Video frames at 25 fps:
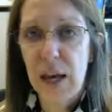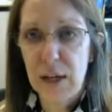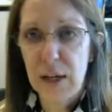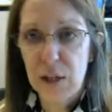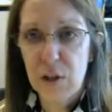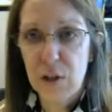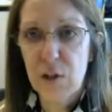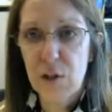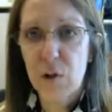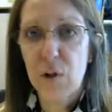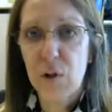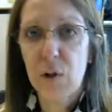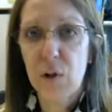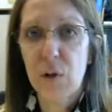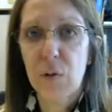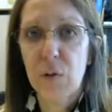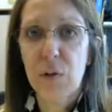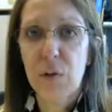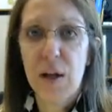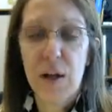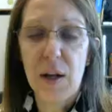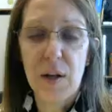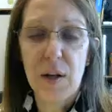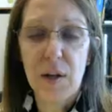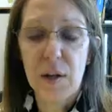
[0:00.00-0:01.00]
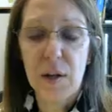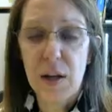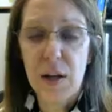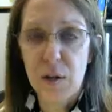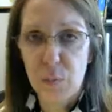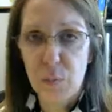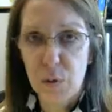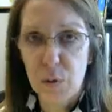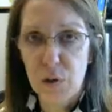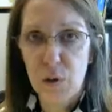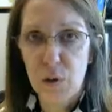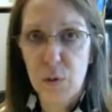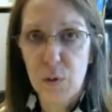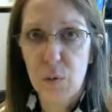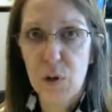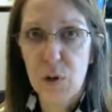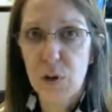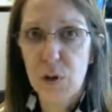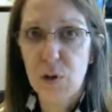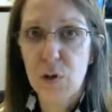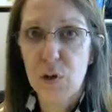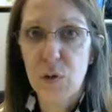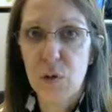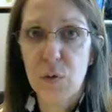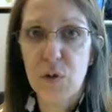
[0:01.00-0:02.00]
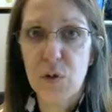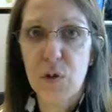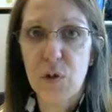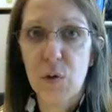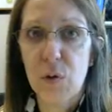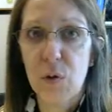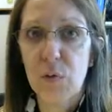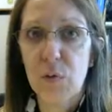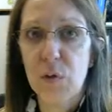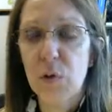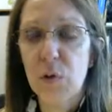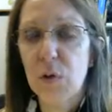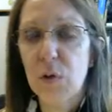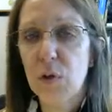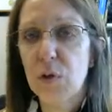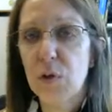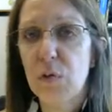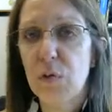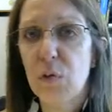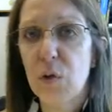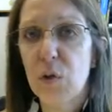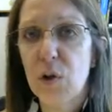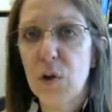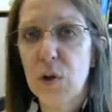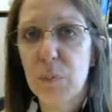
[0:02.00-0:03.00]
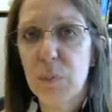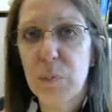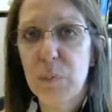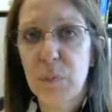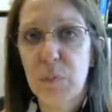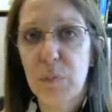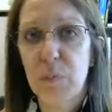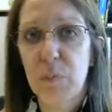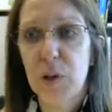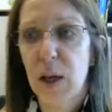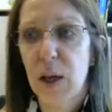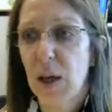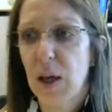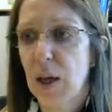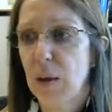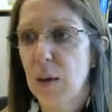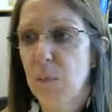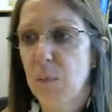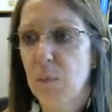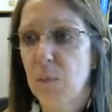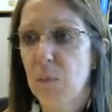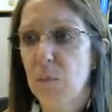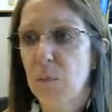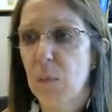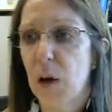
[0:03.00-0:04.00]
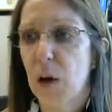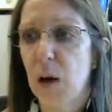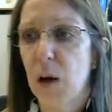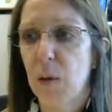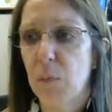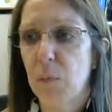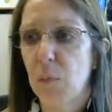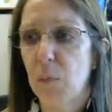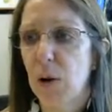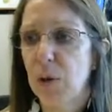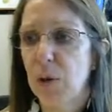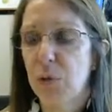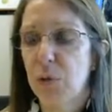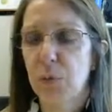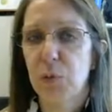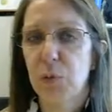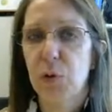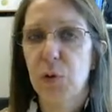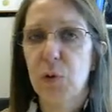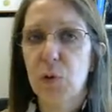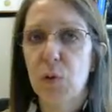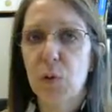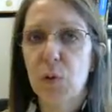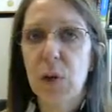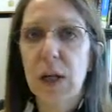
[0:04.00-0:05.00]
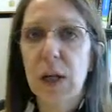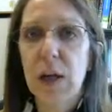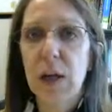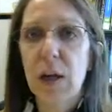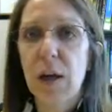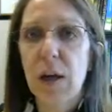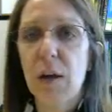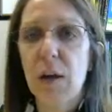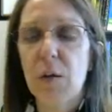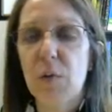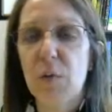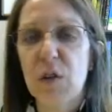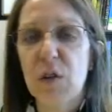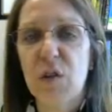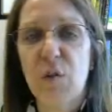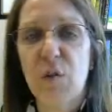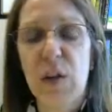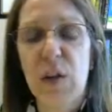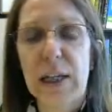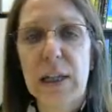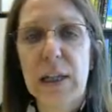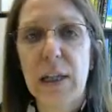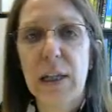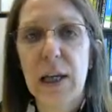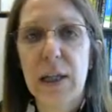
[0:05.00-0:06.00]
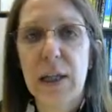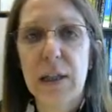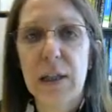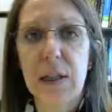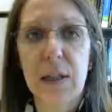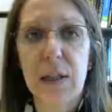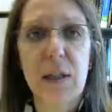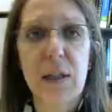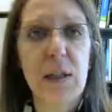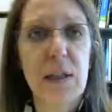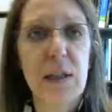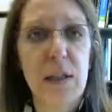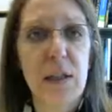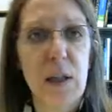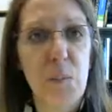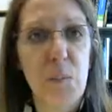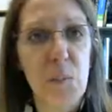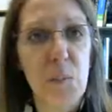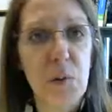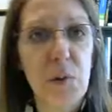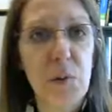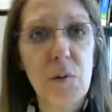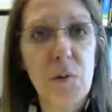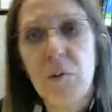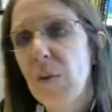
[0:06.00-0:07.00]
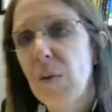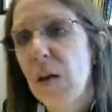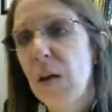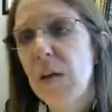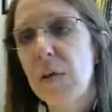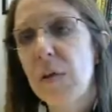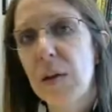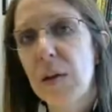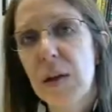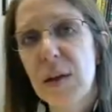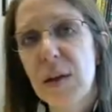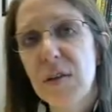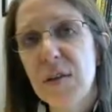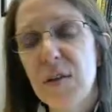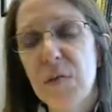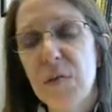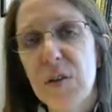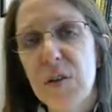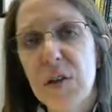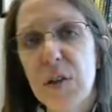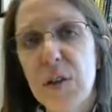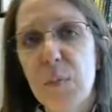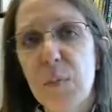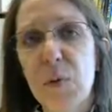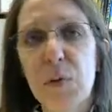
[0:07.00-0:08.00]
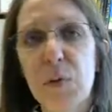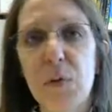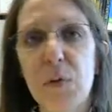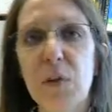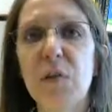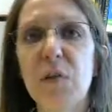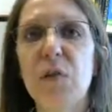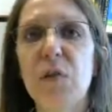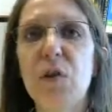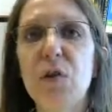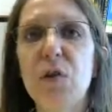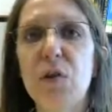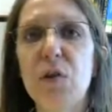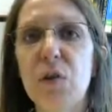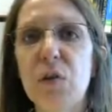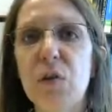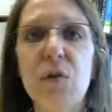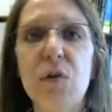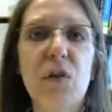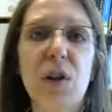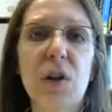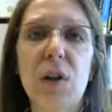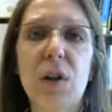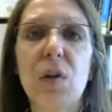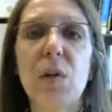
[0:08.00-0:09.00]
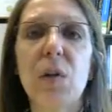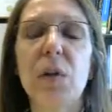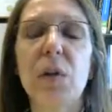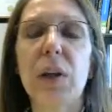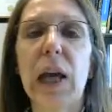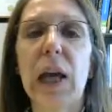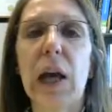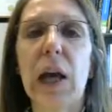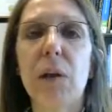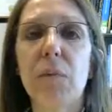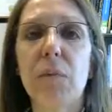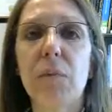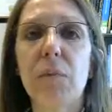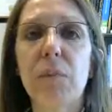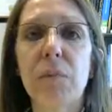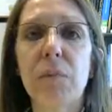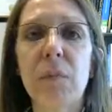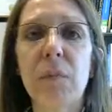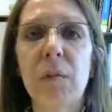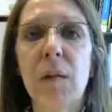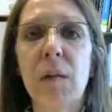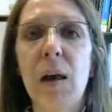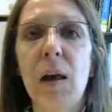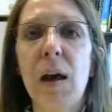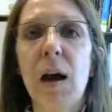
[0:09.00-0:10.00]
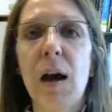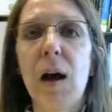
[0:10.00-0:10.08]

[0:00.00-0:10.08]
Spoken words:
that's what you're going to choose. So if your divorce went through and was finalized in December, then as of December 31st, you're single again.